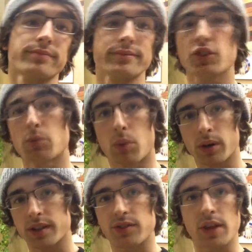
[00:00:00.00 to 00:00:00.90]
some
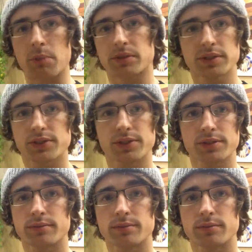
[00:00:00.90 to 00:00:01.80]
more examples.
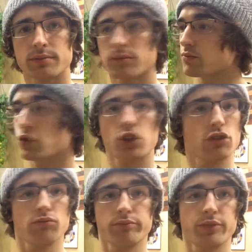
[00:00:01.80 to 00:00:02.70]

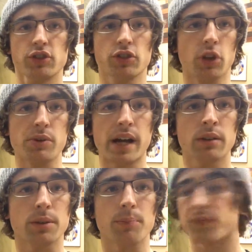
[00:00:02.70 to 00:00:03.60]
Let's just go down
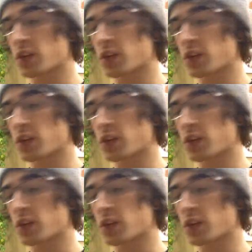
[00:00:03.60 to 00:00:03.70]
them.